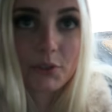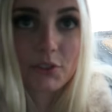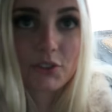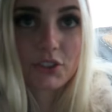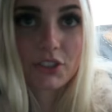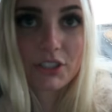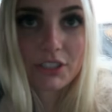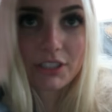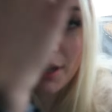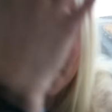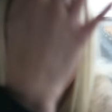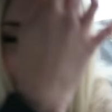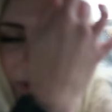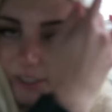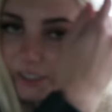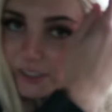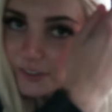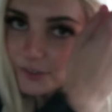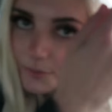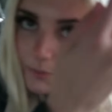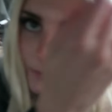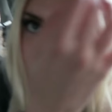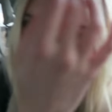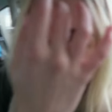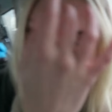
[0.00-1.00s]
We just stopped to
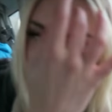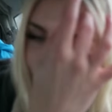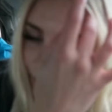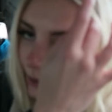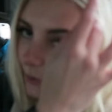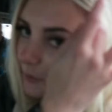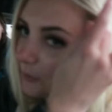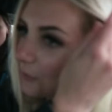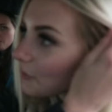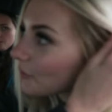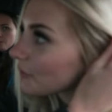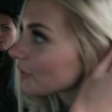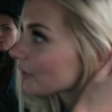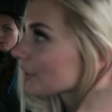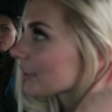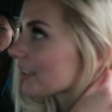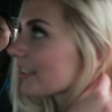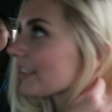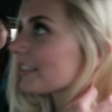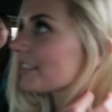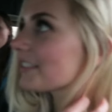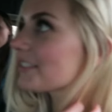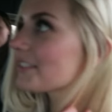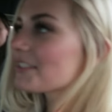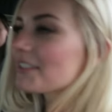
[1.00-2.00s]
get some drone
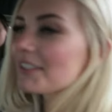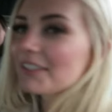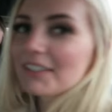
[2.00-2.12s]
footage.